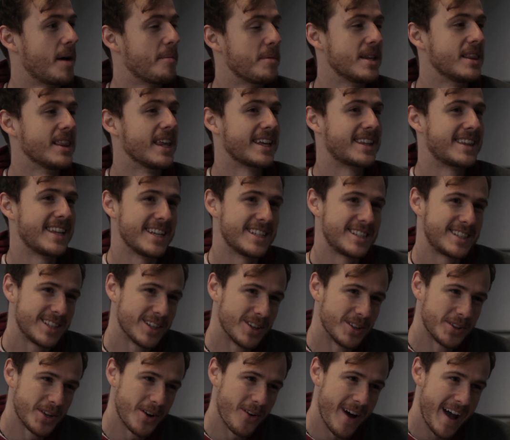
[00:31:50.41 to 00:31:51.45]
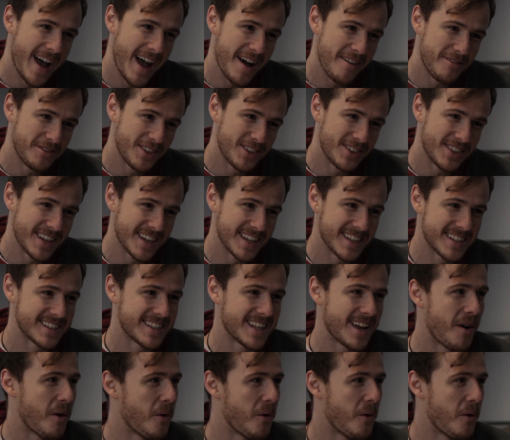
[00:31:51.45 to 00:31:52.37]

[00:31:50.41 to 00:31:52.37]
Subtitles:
I mean, like they still don't have the things that